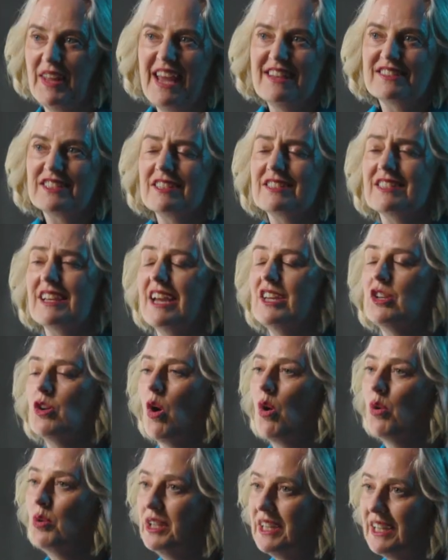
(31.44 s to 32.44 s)
As I say, you
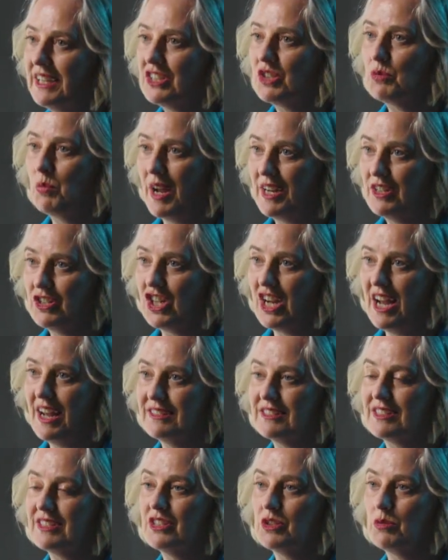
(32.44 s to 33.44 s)
only get one
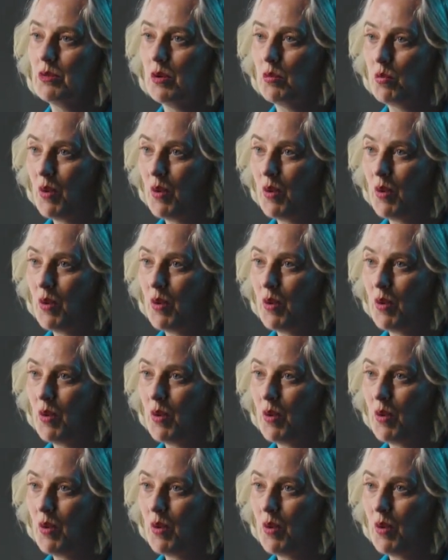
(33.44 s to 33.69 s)
chance to do it